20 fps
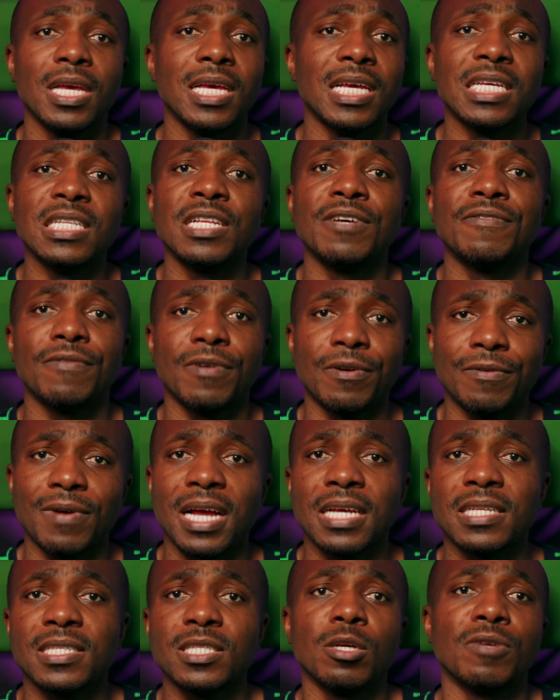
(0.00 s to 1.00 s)
in a
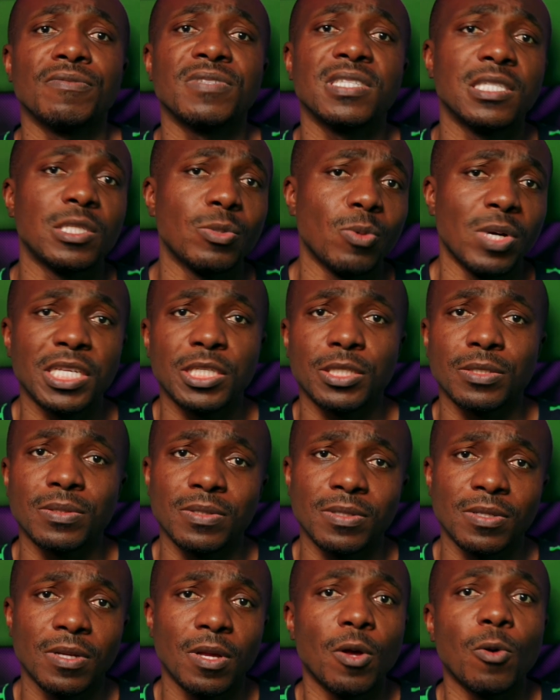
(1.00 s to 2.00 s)
variety of
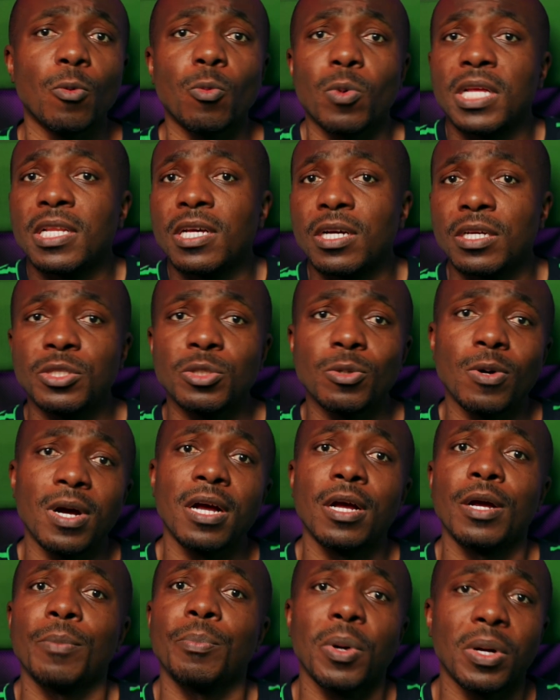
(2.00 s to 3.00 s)
situations, whether you are
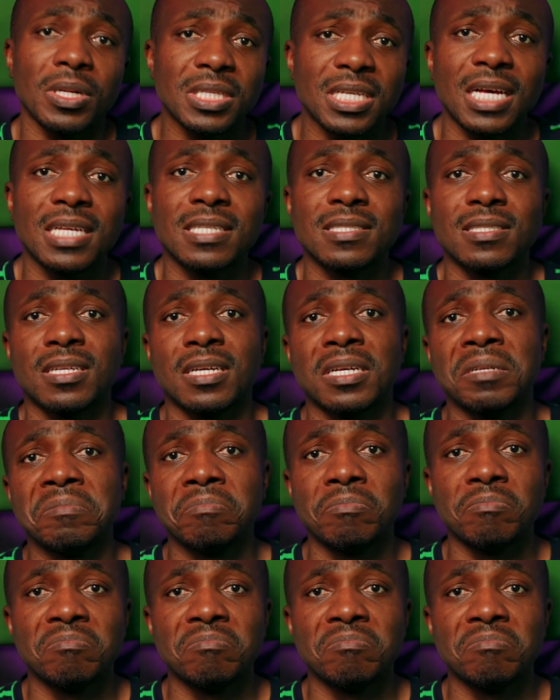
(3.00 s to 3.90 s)
a podcaster,